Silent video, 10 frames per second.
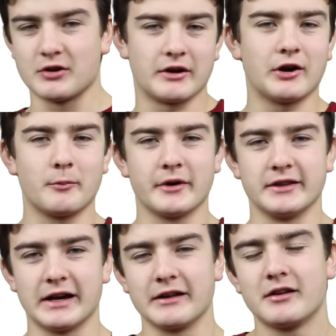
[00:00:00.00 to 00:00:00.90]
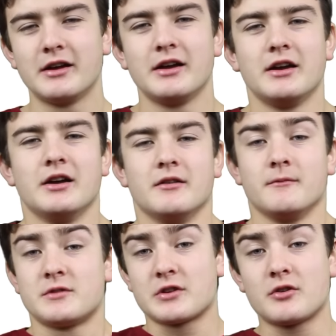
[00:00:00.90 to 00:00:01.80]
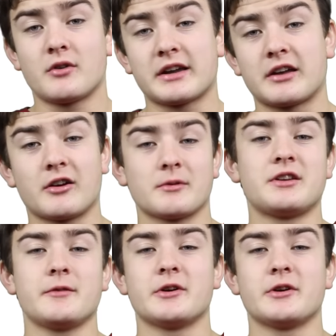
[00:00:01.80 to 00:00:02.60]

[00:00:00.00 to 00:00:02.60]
There's no help on that. So I cannot